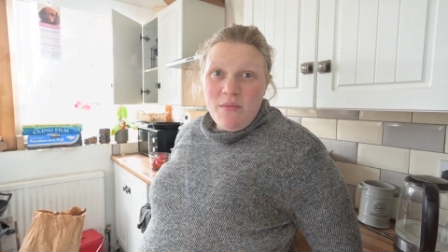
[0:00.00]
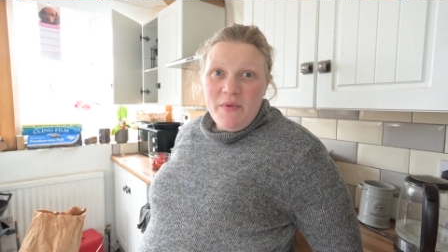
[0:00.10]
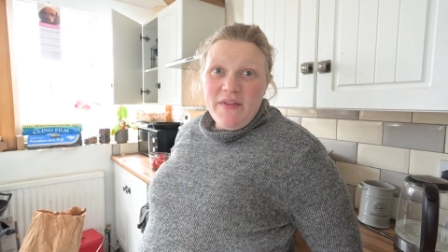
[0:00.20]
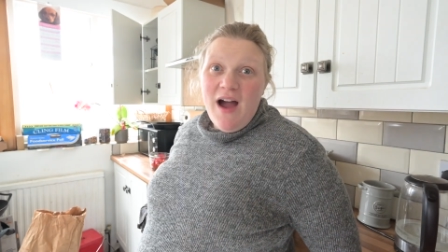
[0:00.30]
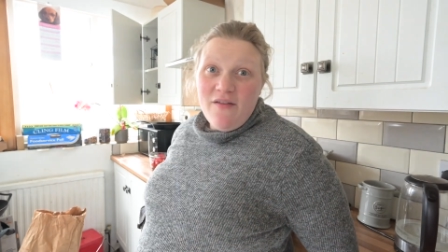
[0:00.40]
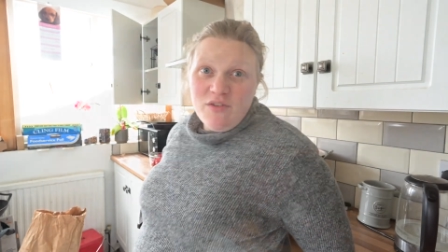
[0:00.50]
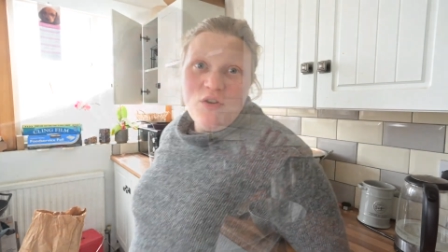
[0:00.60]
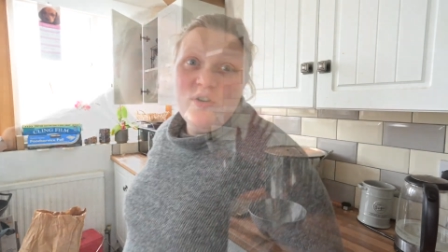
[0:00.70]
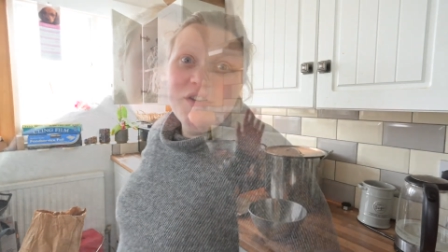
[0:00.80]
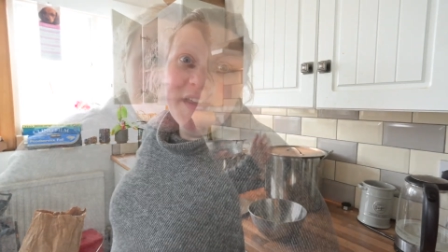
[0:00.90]
going to put the oven
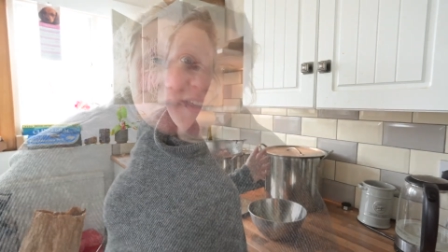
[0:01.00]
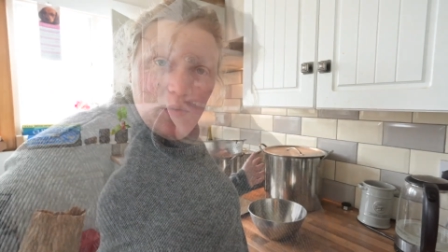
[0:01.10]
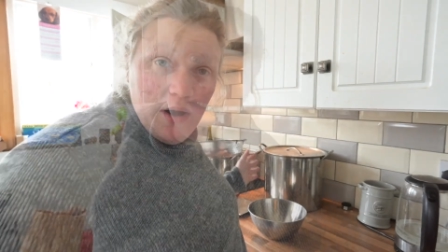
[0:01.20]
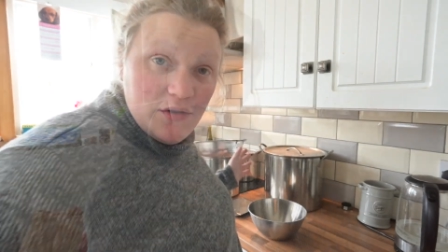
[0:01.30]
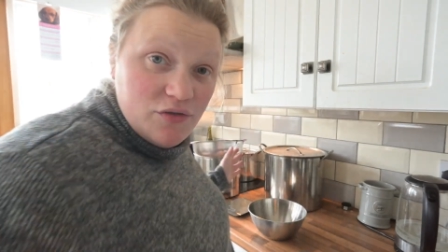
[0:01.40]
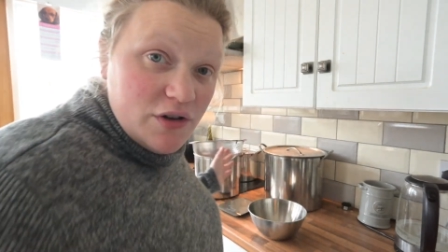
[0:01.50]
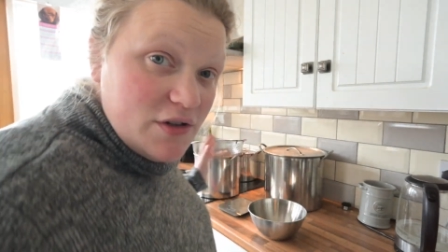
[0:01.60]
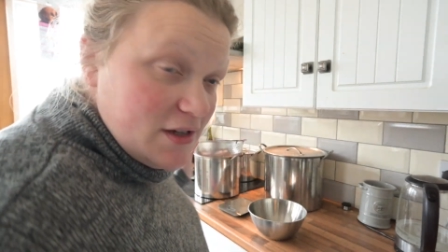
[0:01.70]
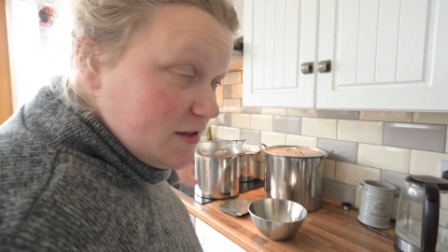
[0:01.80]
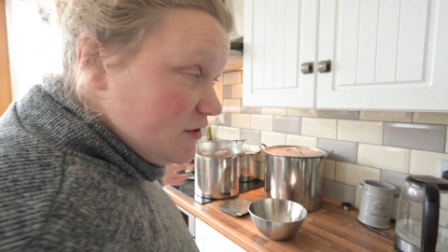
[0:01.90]
on 200,
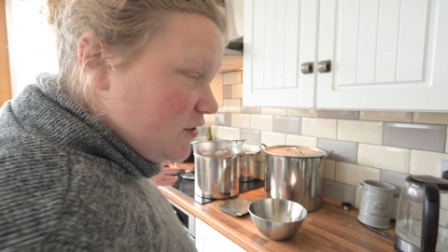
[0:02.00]
that's